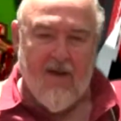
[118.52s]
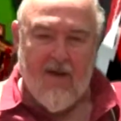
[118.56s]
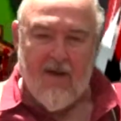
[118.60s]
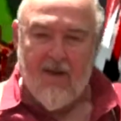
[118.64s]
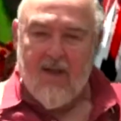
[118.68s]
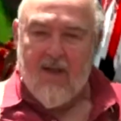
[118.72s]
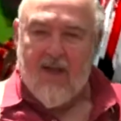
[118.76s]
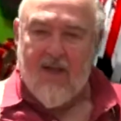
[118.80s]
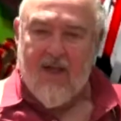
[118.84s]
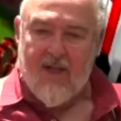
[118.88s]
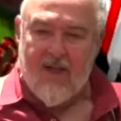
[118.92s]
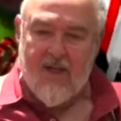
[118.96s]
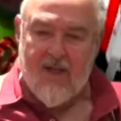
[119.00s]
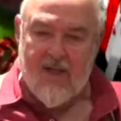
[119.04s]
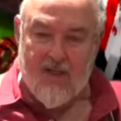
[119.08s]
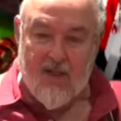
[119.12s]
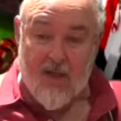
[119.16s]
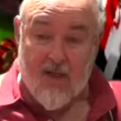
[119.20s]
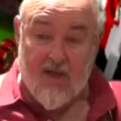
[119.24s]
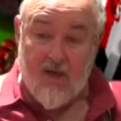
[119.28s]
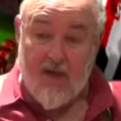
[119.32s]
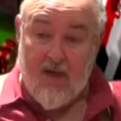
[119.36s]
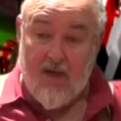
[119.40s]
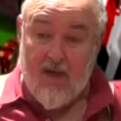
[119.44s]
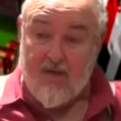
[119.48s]
And these
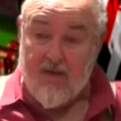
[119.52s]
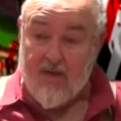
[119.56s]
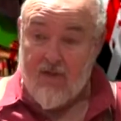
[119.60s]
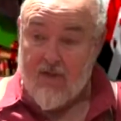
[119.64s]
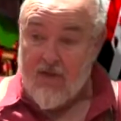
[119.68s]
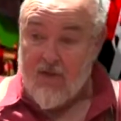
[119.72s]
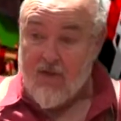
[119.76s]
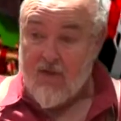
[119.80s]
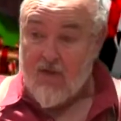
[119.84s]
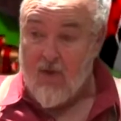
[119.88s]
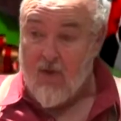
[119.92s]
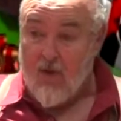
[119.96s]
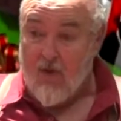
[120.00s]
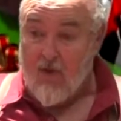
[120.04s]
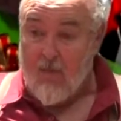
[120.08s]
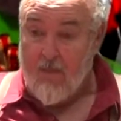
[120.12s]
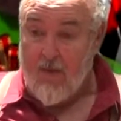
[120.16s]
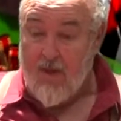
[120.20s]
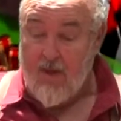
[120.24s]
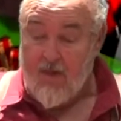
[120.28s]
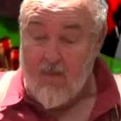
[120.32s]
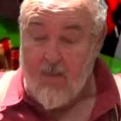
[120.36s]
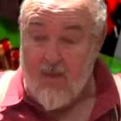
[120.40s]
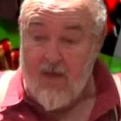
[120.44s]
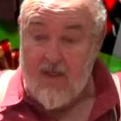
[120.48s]
other gifts just sort of go
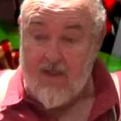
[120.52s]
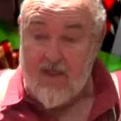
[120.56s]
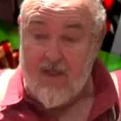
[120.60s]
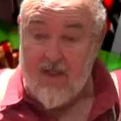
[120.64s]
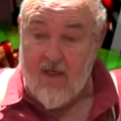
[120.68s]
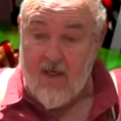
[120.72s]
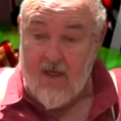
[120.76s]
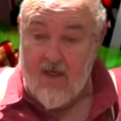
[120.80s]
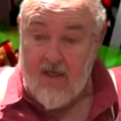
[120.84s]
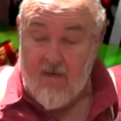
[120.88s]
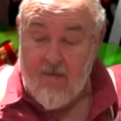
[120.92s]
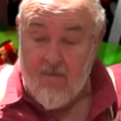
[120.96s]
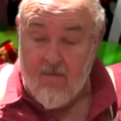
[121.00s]
by the wayside.